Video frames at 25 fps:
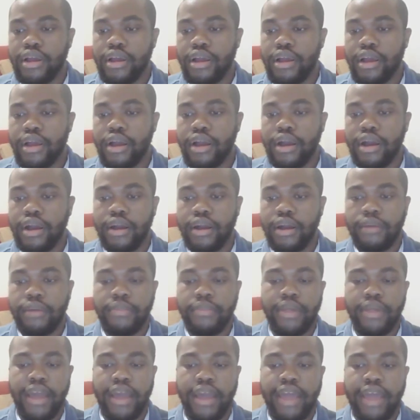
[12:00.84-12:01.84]

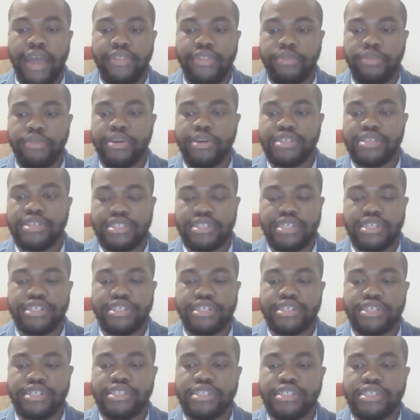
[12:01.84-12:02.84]
and the
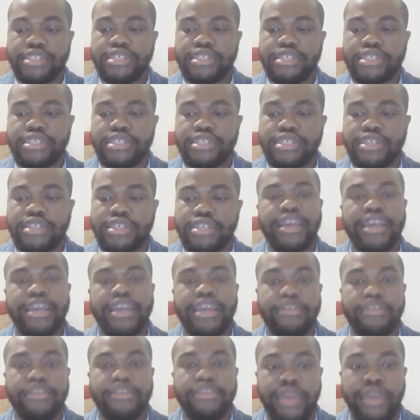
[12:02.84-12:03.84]
presentation, these concepts
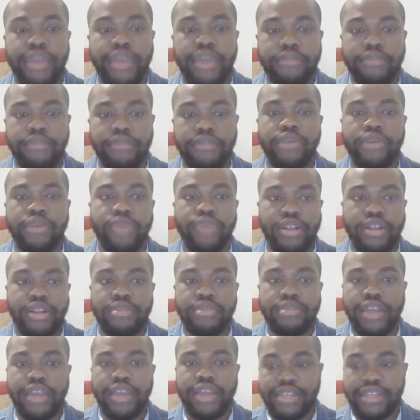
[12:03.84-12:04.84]
can be
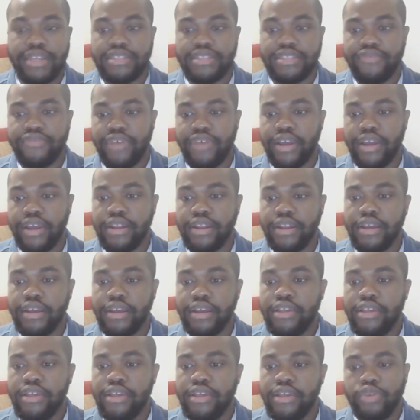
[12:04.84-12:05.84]
readily identified.
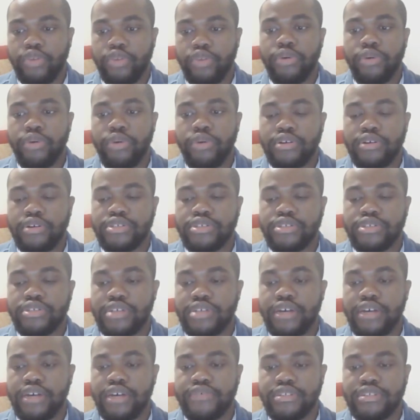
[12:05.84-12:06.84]
The report also
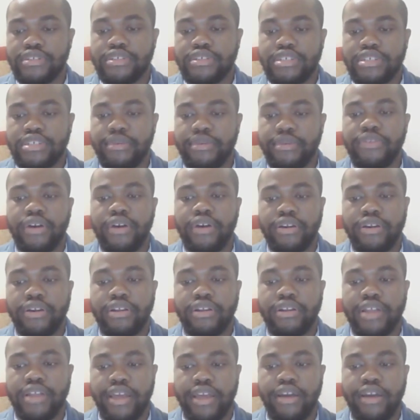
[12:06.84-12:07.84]
delves into some of the
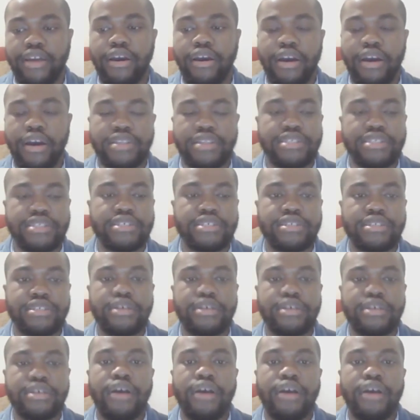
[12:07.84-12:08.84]
underlying causes
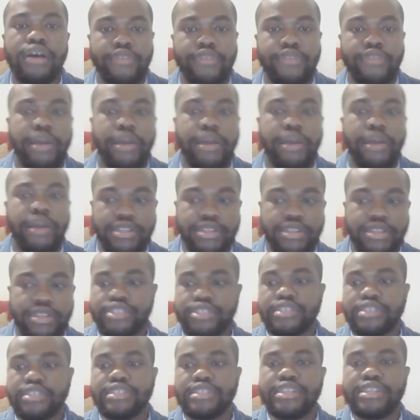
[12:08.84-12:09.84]
of the
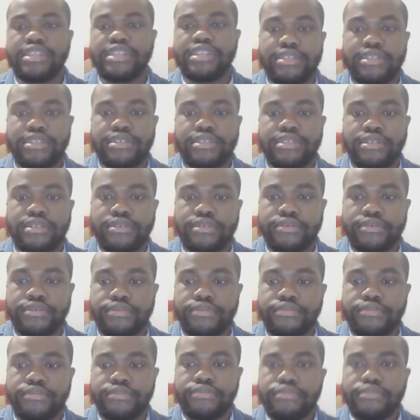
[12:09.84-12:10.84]
population's needs.
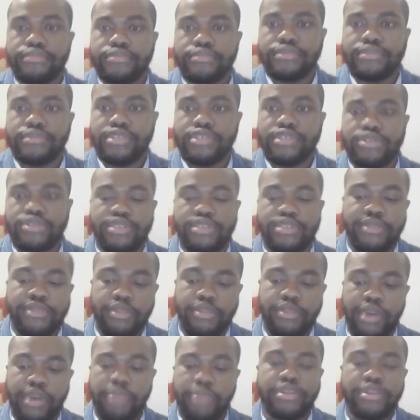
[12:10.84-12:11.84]
So some of the
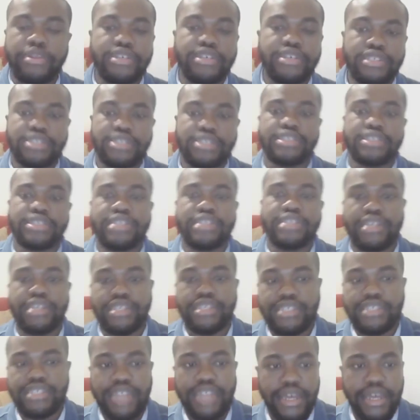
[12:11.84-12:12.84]
population's
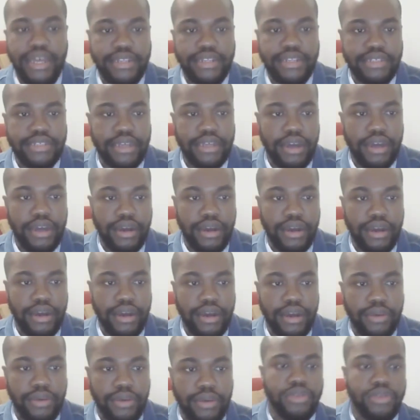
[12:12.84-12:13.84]
needs that
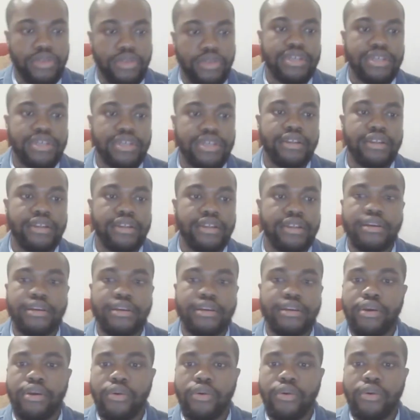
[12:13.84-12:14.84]
were looked at
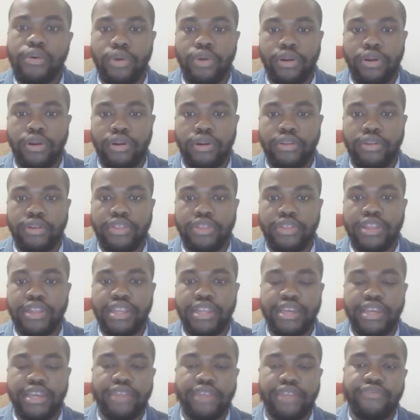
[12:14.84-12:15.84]
were the
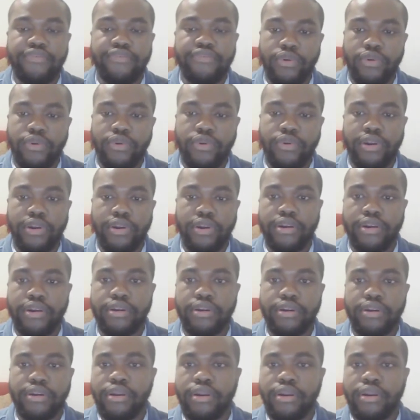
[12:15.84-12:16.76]
need for